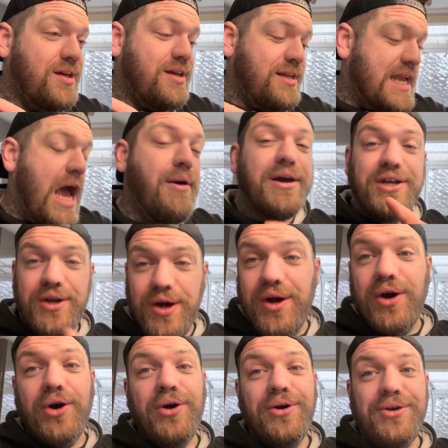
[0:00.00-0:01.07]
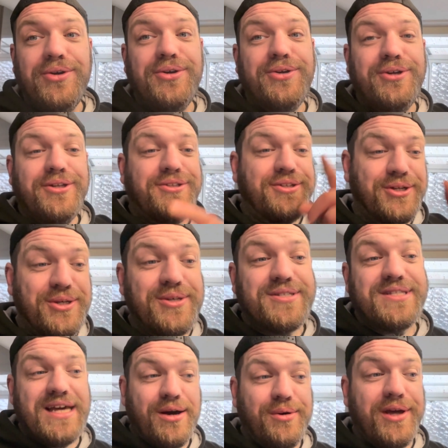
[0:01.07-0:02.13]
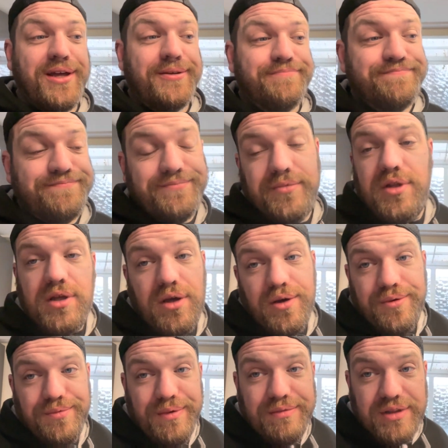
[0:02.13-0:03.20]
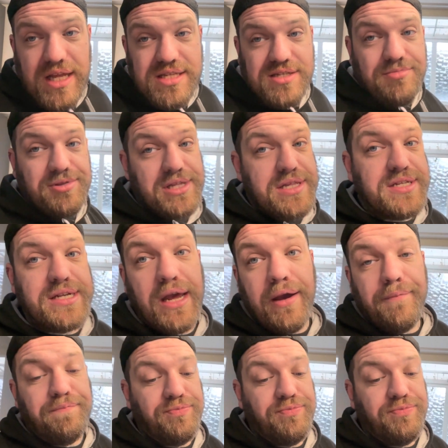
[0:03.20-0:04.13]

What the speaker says: Now I know to not use it that way. We've learned something today.